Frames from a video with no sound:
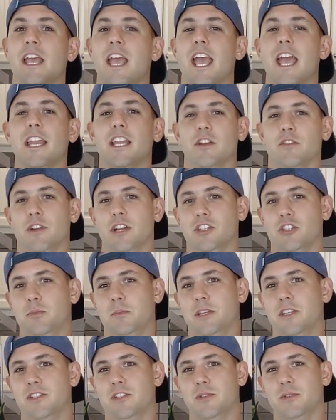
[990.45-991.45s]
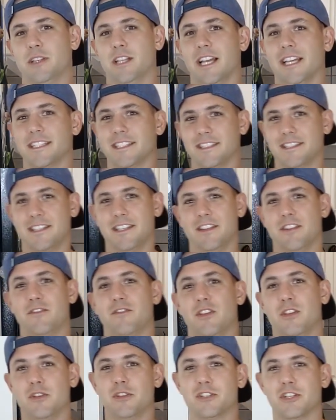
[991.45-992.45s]
any recipes you would like to see in the
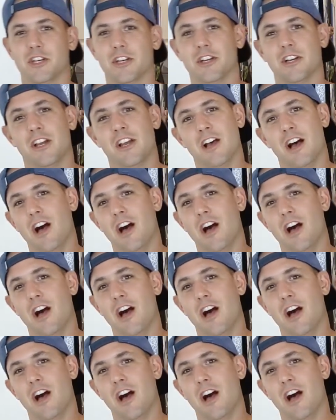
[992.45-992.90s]
future.